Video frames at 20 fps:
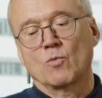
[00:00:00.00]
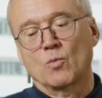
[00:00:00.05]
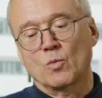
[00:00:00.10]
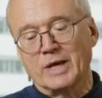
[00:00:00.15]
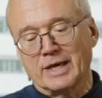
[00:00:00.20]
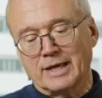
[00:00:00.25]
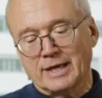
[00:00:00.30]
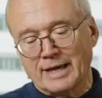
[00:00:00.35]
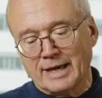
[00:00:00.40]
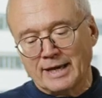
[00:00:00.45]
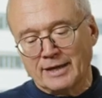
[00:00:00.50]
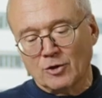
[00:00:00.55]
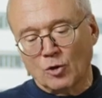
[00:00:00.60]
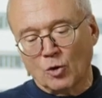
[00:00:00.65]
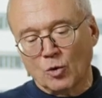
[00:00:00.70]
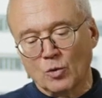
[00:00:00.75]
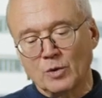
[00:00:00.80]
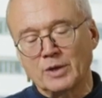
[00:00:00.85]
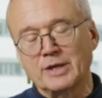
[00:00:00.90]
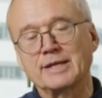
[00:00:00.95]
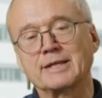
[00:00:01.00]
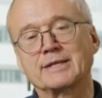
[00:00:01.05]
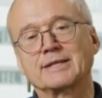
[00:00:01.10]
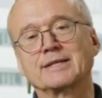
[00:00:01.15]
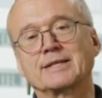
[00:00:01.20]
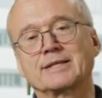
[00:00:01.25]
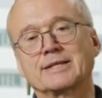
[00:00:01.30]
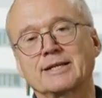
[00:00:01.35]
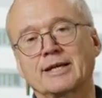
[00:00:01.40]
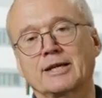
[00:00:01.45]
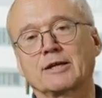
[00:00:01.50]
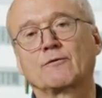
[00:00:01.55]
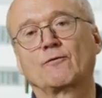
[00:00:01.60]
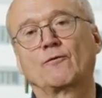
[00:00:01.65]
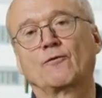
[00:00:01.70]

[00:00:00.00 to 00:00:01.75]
We can only detect